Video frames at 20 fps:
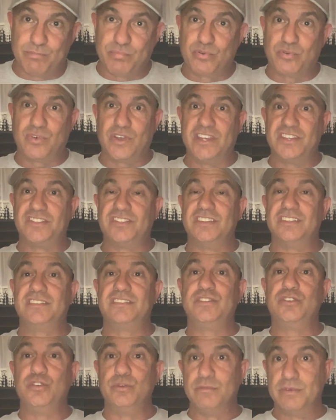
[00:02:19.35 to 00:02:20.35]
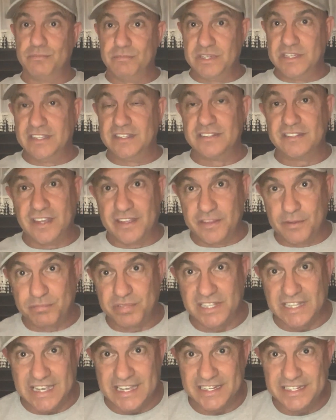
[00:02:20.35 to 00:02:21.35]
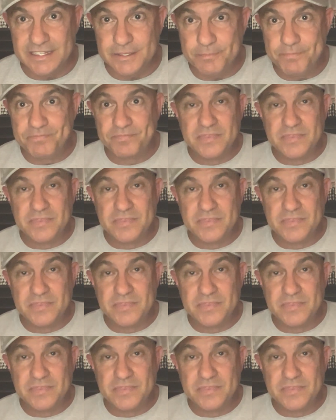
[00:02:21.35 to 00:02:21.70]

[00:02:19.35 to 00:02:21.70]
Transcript: precious human beings on the planet.